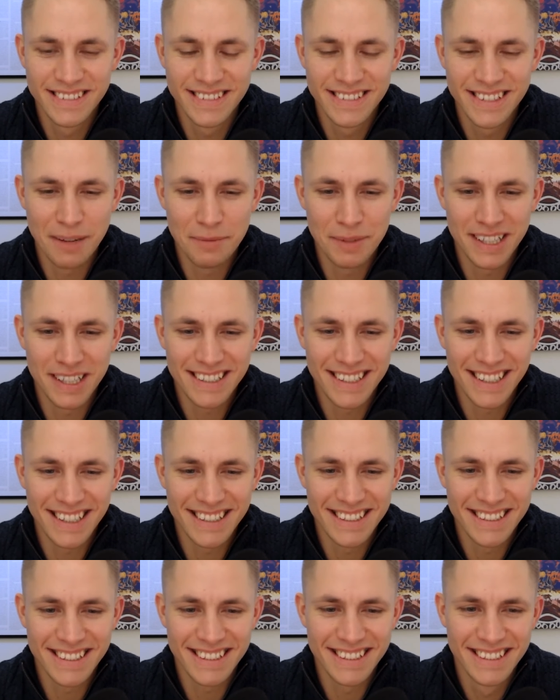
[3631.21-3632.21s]
that makes
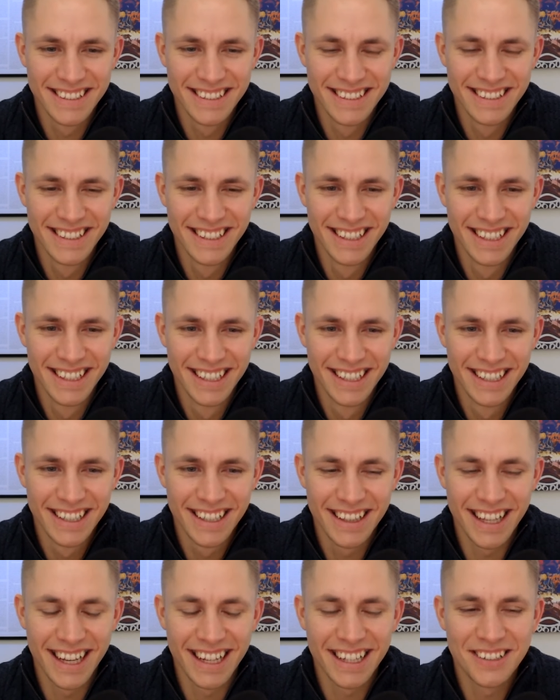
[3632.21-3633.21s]
sense.
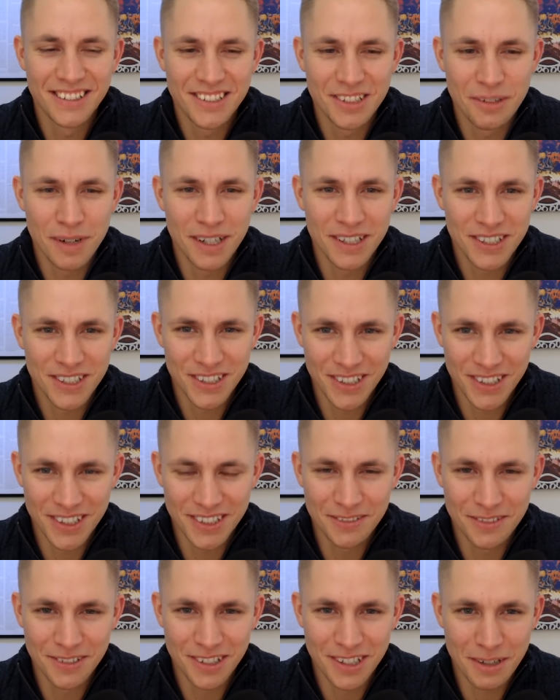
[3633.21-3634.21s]
Thank you so much,
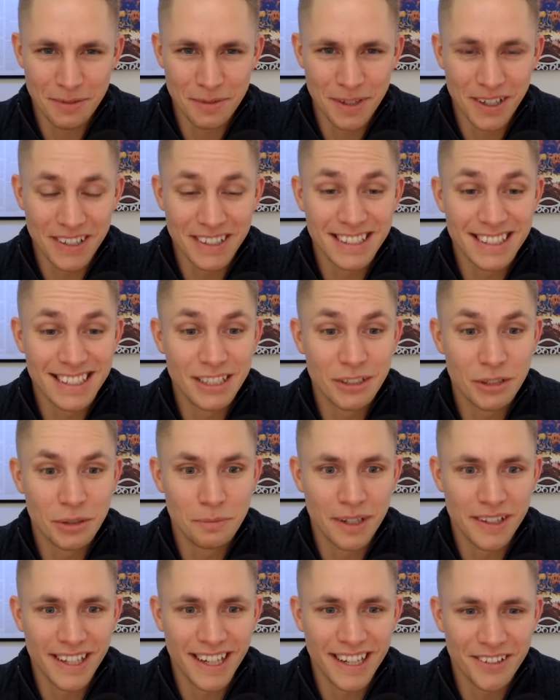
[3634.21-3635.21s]
John, for coming on. See you in
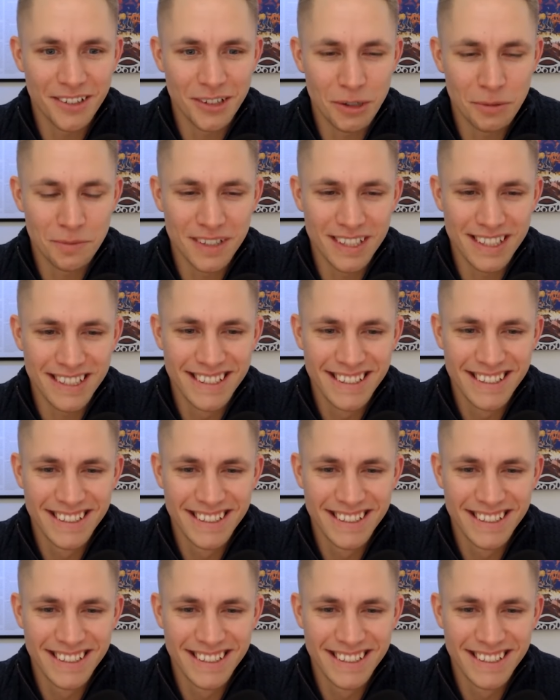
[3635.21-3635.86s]
Madeira, hopefully.